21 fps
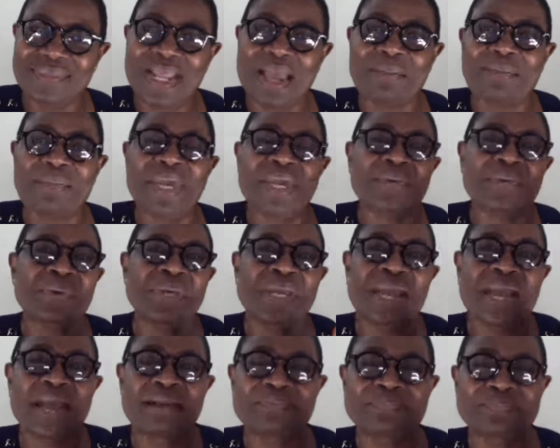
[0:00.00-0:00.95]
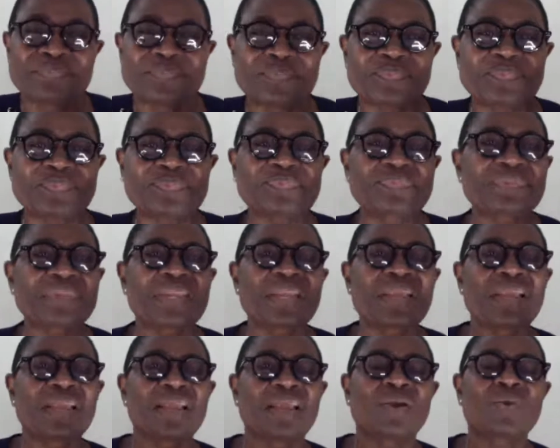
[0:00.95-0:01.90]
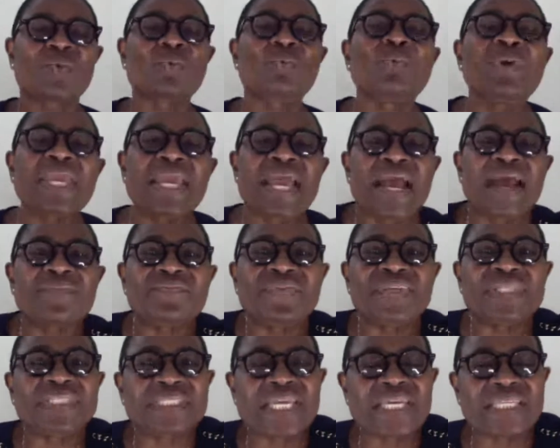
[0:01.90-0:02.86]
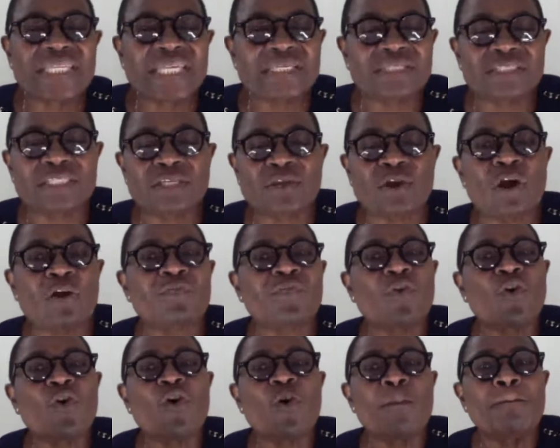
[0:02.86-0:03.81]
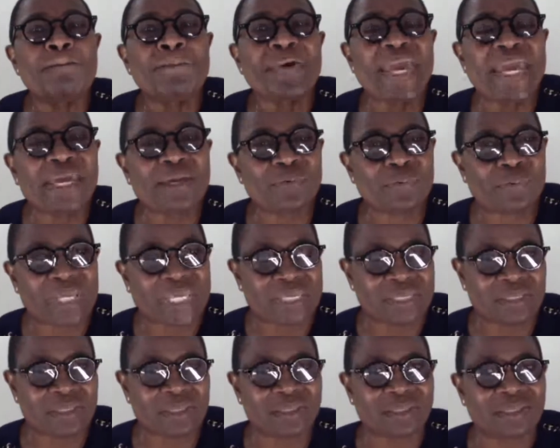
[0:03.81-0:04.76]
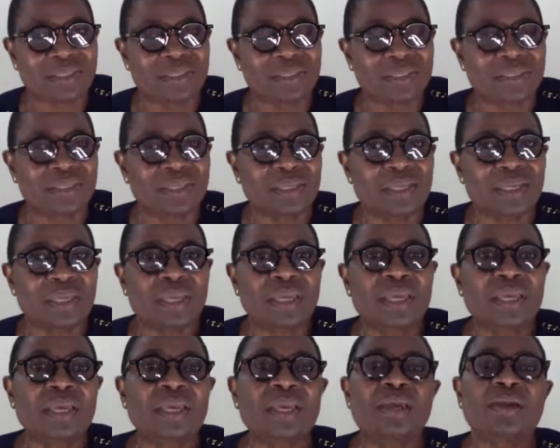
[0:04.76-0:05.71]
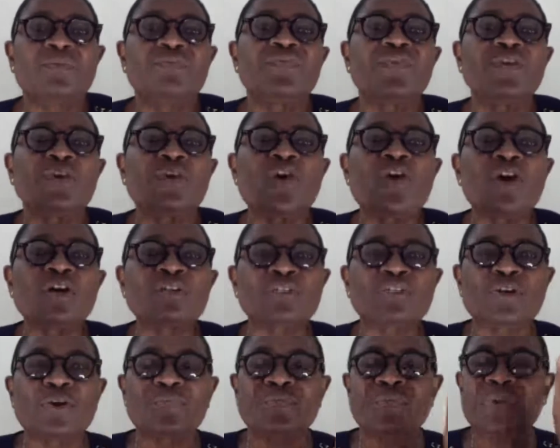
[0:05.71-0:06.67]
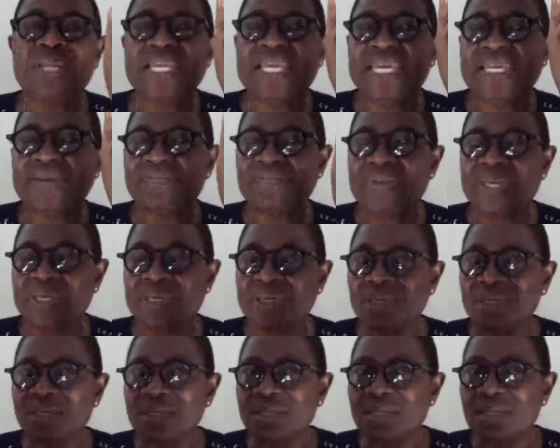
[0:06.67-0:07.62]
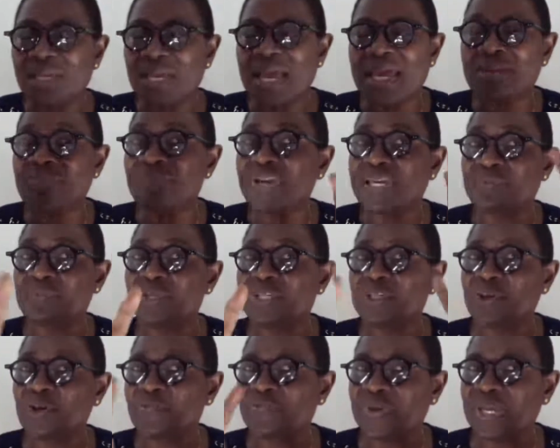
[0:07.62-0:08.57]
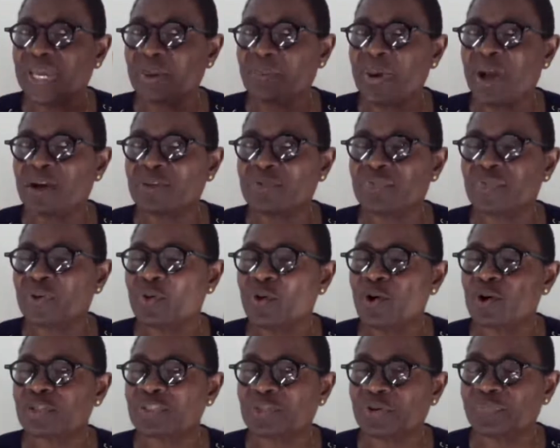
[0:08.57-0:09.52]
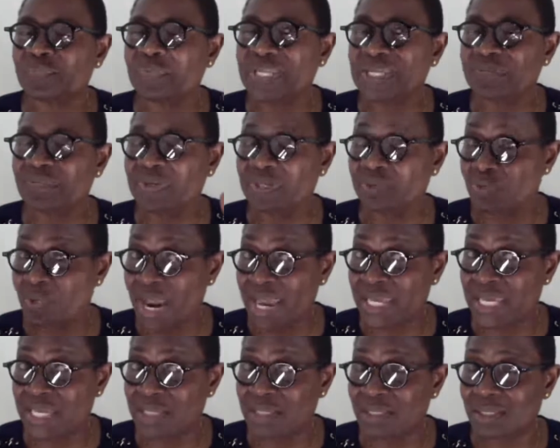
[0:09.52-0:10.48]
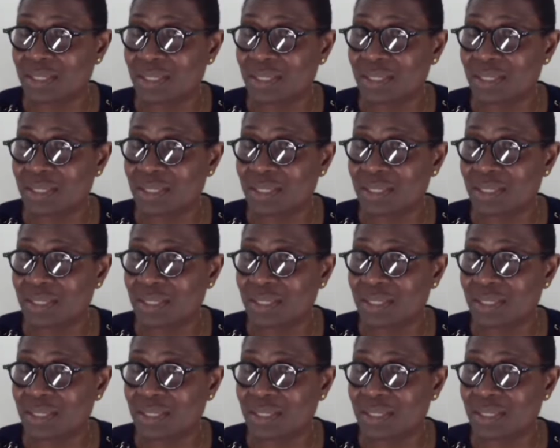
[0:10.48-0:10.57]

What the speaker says: America. We have this tendency of comparing the cost of living, and then we don't think about the cost of living, right?